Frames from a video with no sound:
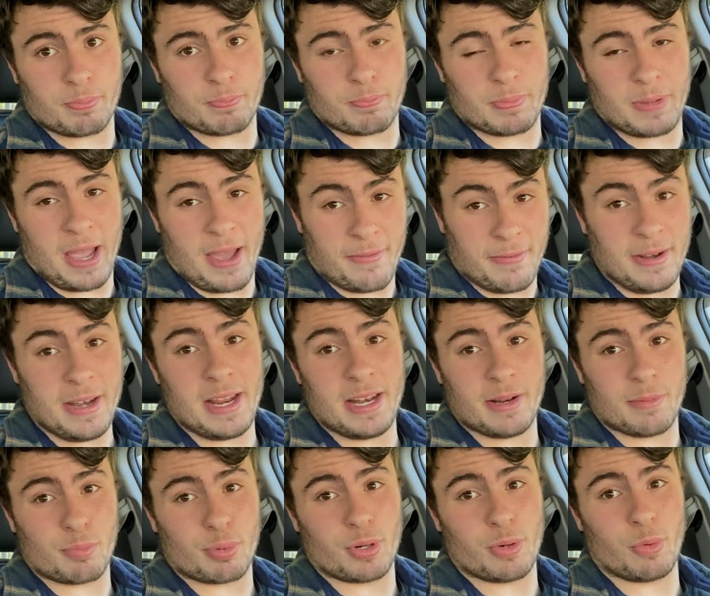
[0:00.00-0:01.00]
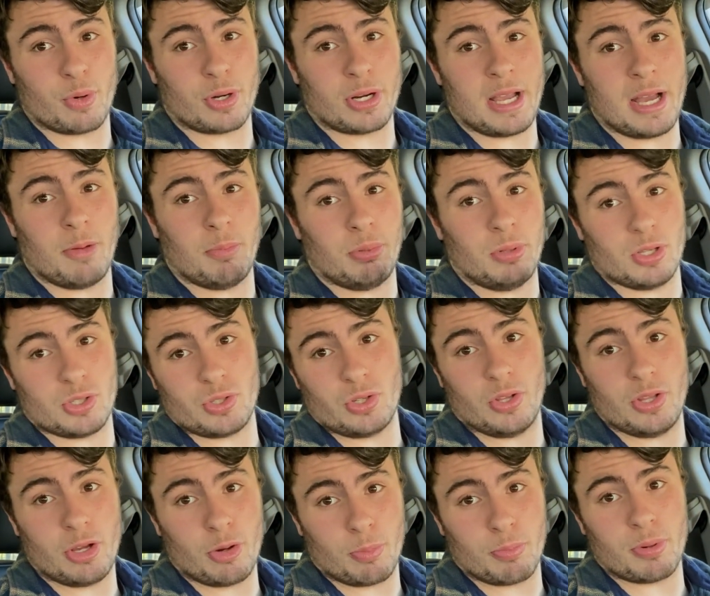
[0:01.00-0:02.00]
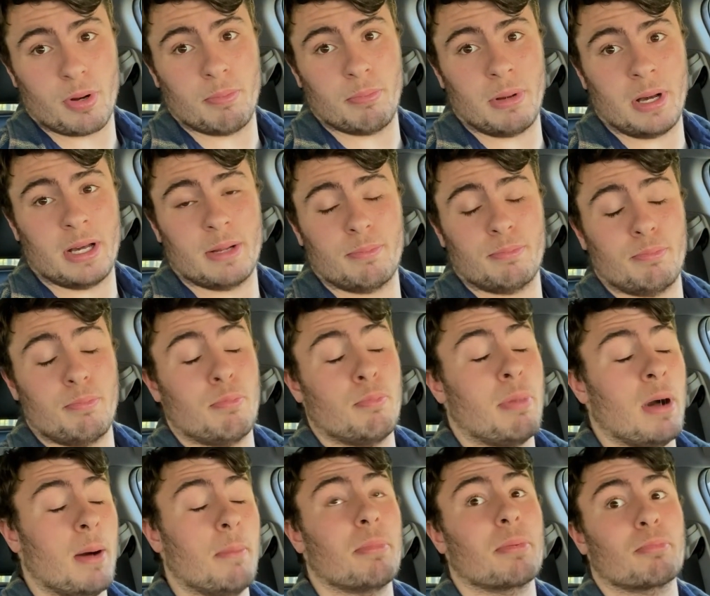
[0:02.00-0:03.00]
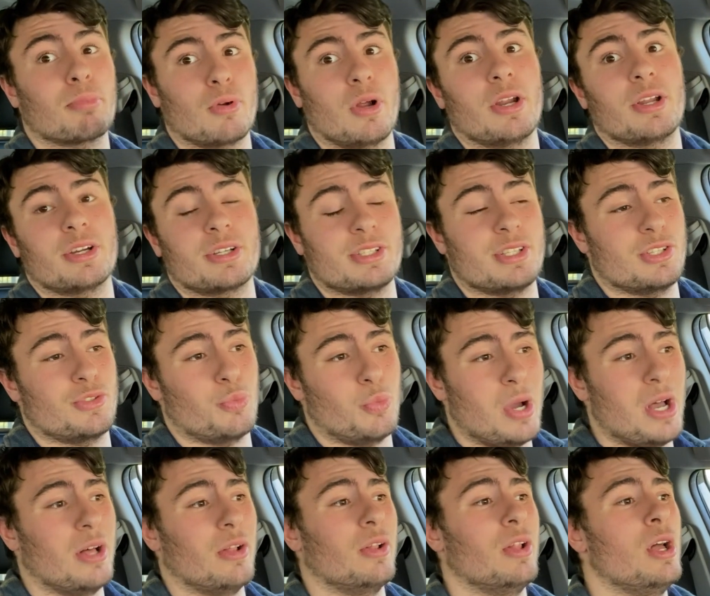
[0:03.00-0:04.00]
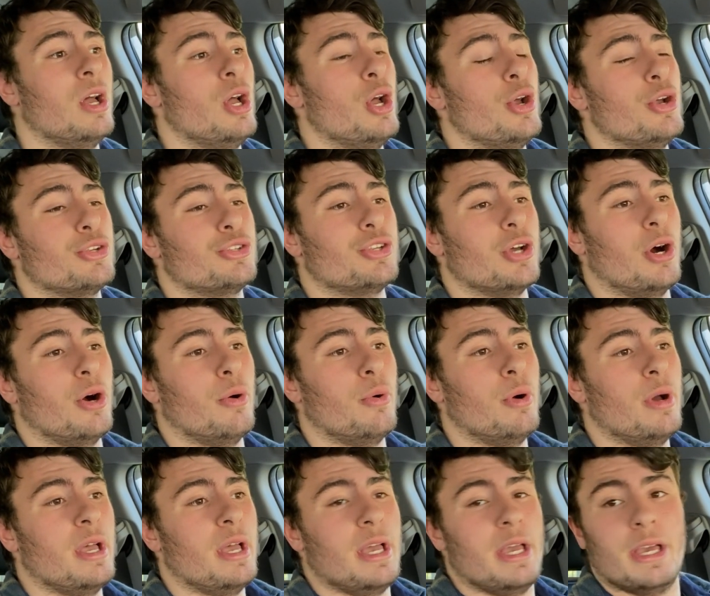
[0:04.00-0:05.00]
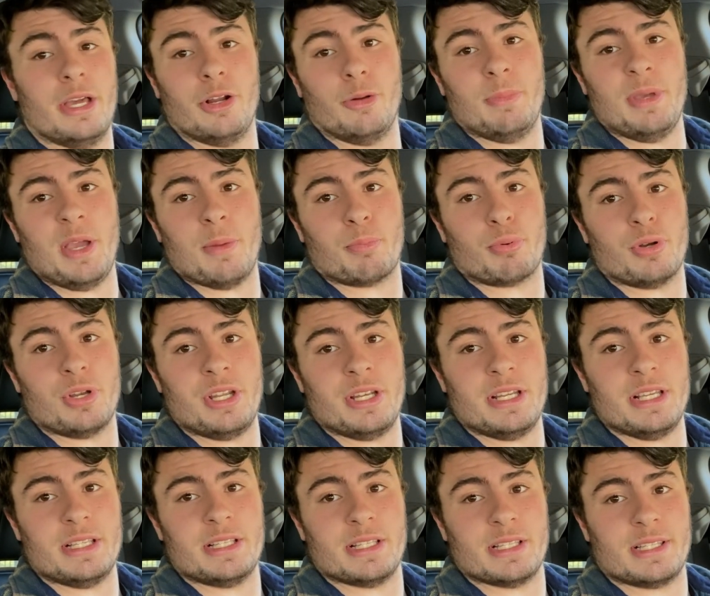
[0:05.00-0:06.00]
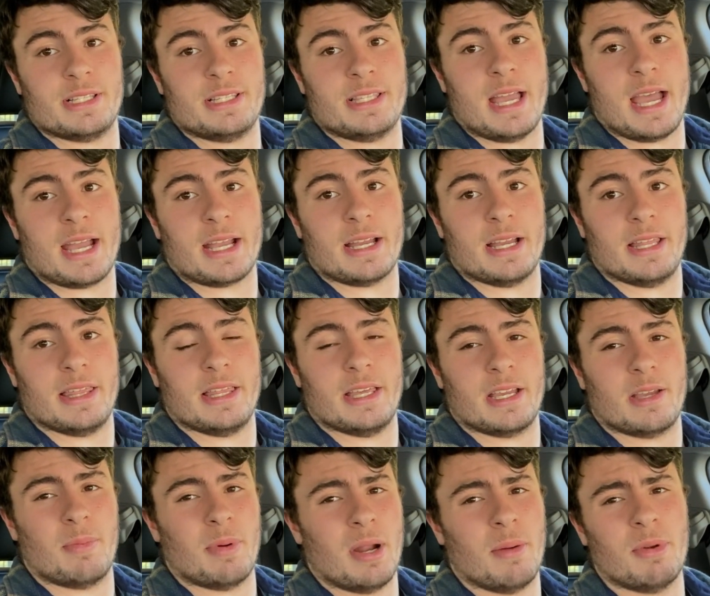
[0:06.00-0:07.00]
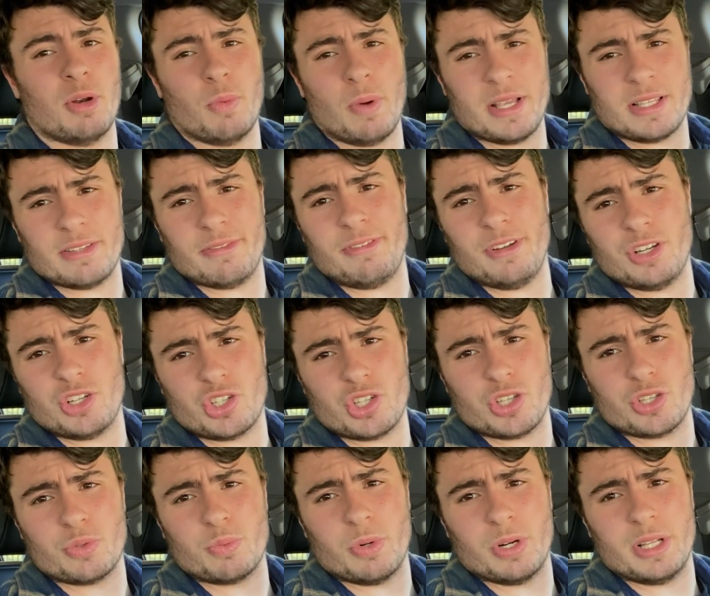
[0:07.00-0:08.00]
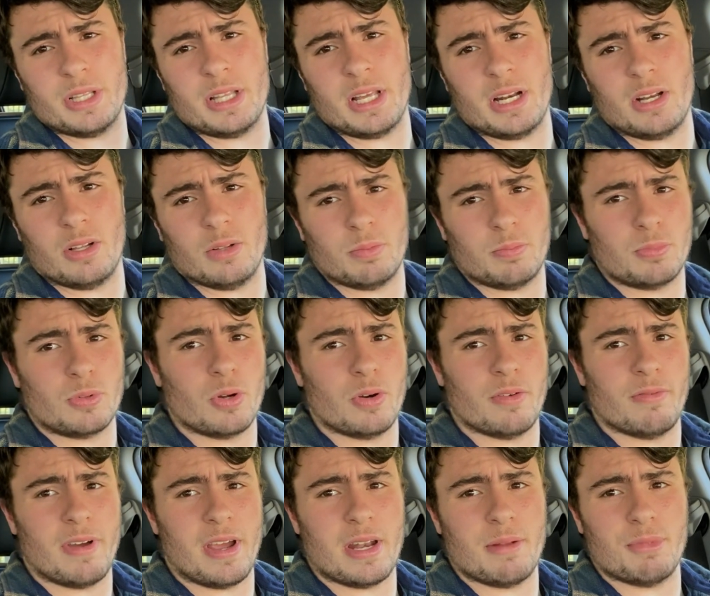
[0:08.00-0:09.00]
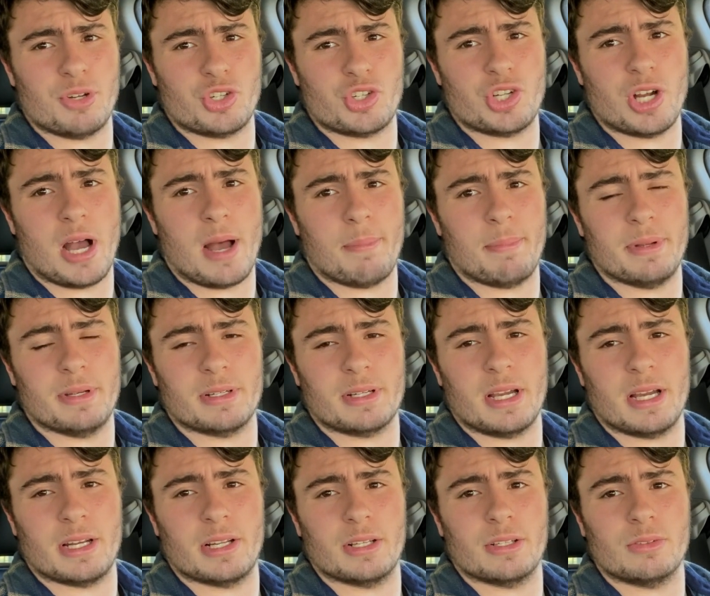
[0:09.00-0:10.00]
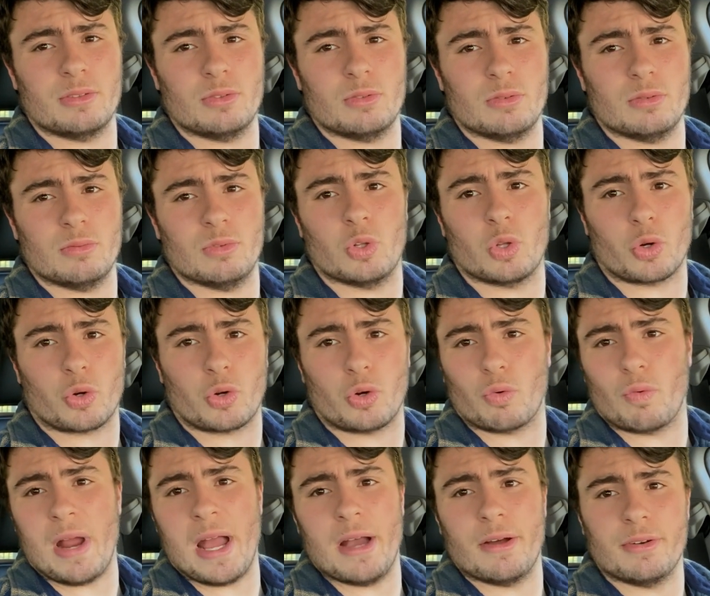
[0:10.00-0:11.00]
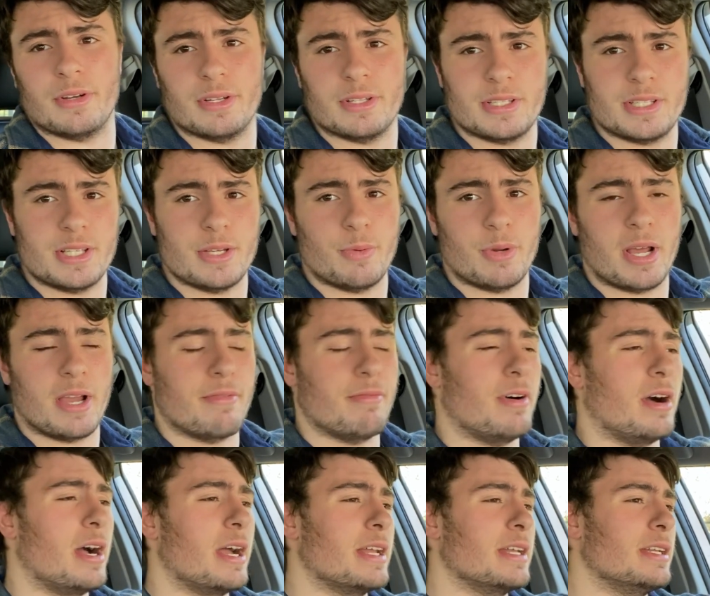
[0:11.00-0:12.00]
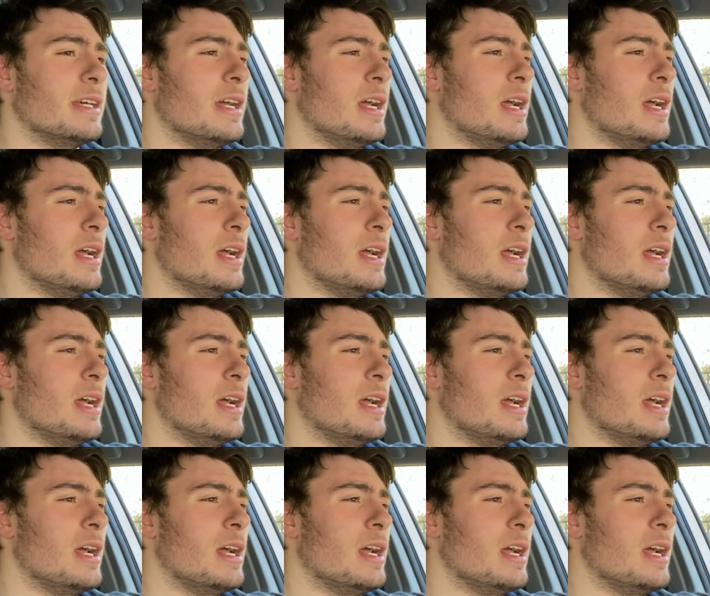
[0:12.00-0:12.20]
caffeinated pre-workout plus all their pump products as well. So it'll be a pretty decent stack, I think. But I'm gonna wait to finish this one, and then I'll go to Vitamin Shop and kind of lurk around and see what I find.